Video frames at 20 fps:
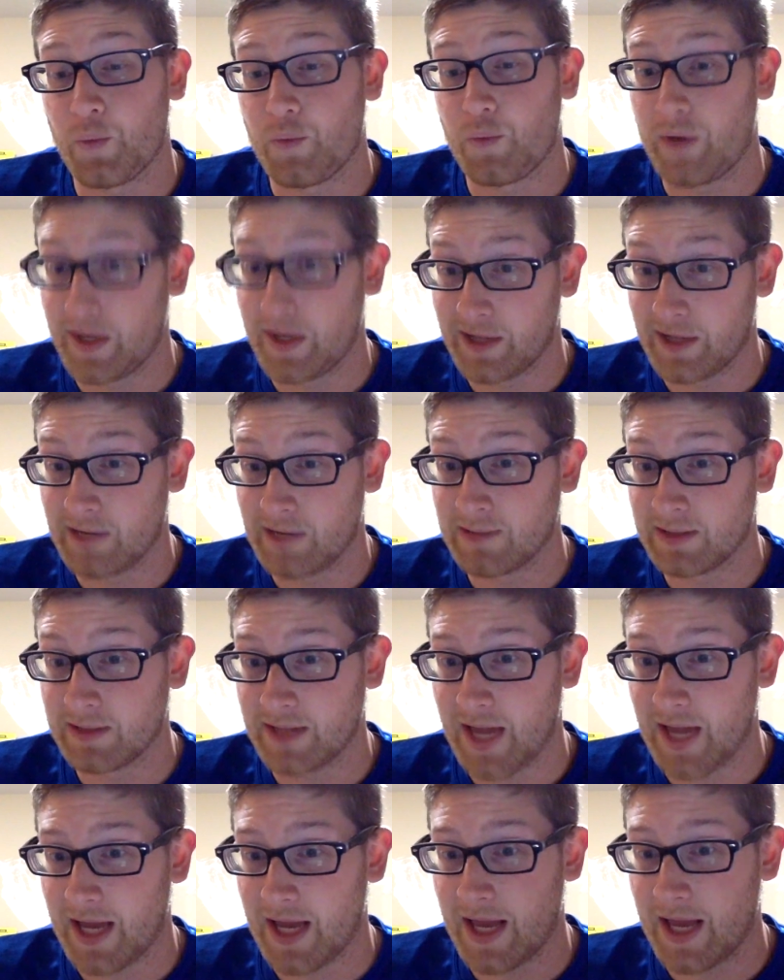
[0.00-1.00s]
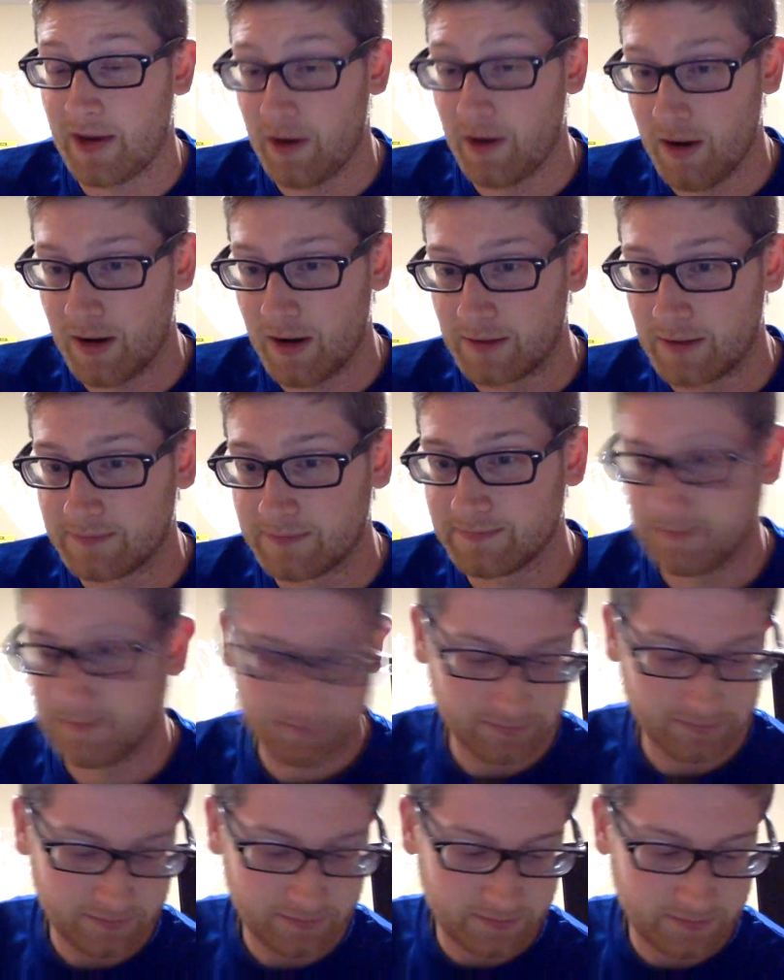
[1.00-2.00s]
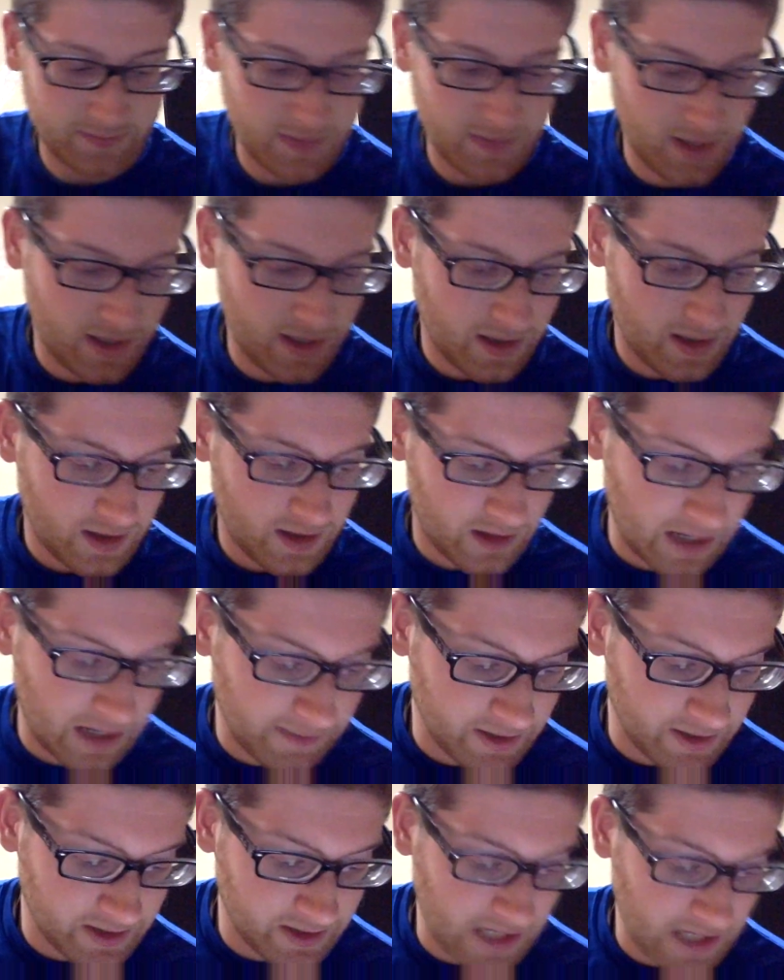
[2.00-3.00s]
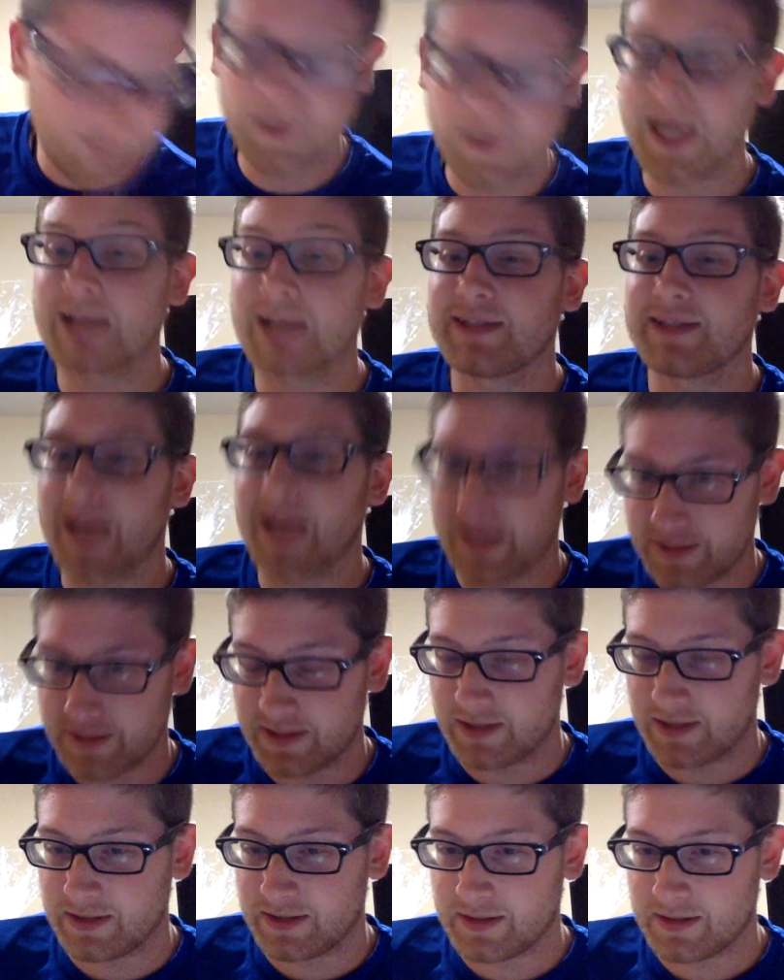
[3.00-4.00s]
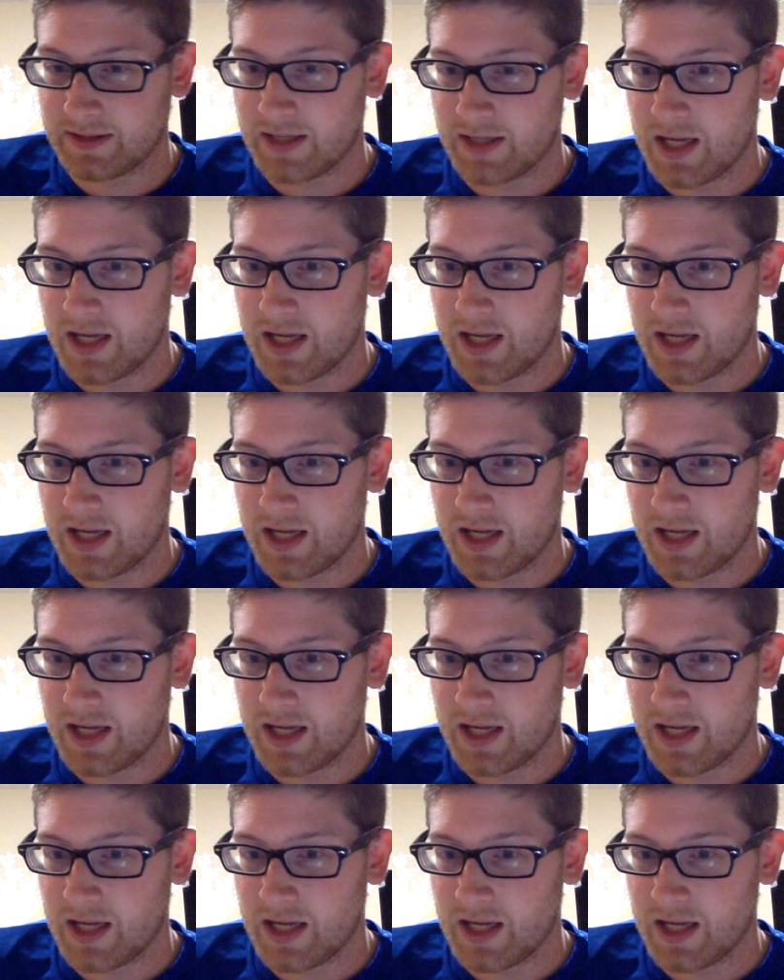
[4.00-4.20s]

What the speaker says: we ain't talking about that at all. Number seven, we got Texas.